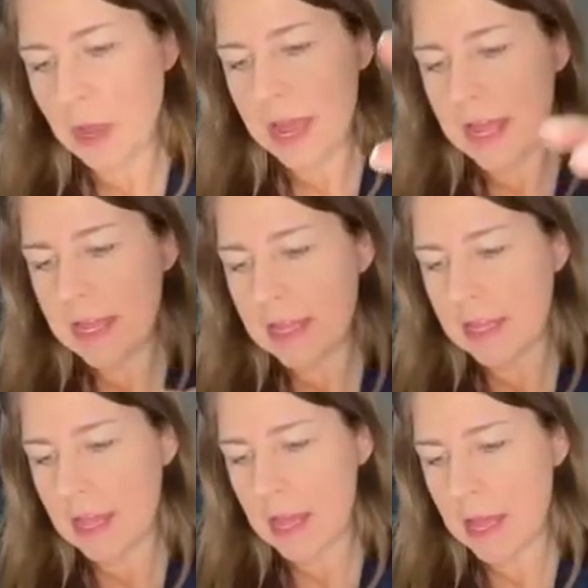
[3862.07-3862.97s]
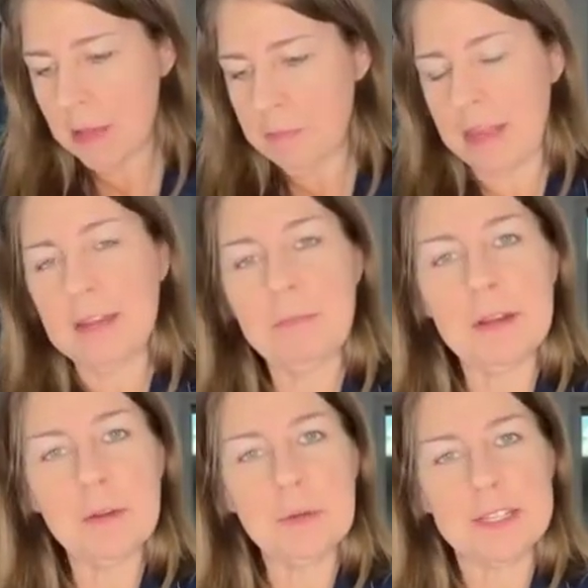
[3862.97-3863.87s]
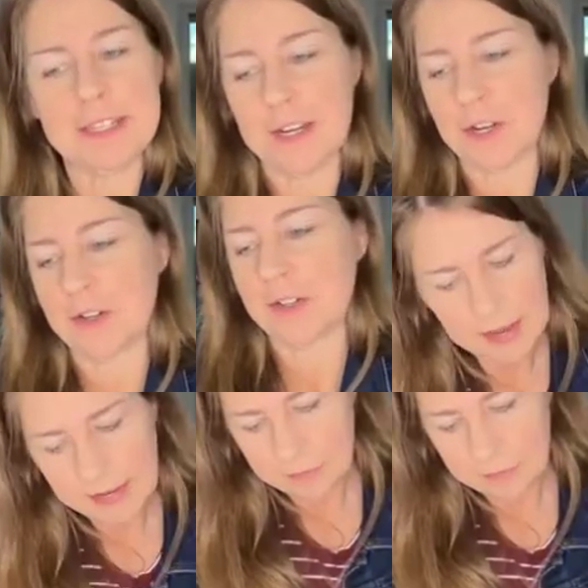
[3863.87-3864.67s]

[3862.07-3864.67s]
try the peanut butter with Snickers. I